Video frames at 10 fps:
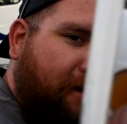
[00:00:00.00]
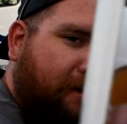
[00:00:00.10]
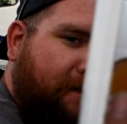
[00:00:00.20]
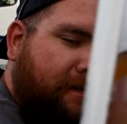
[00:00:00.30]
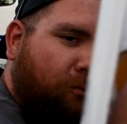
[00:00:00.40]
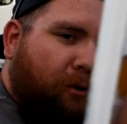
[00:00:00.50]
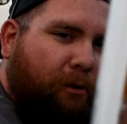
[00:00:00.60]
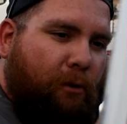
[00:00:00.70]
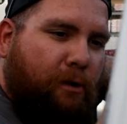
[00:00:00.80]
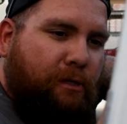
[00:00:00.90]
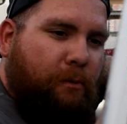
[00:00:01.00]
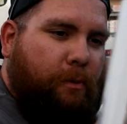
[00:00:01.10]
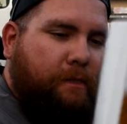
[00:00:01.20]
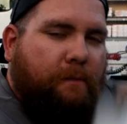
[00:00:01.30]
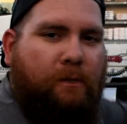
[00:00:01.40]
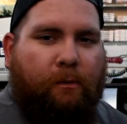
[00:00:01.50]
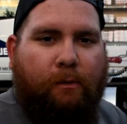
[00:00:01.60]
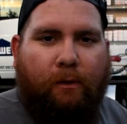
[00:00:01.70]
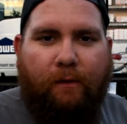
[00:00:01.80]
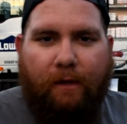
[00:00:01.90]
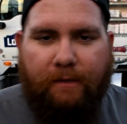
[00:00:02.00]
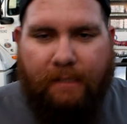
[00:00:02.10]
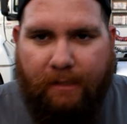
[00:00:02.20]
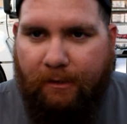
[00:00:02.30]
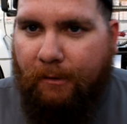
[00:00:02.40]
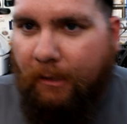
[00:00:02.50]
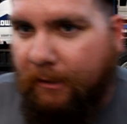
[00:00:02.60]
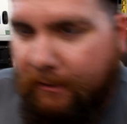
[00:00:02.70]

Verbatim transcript: around this ring, we're also gonna put some super glue there too.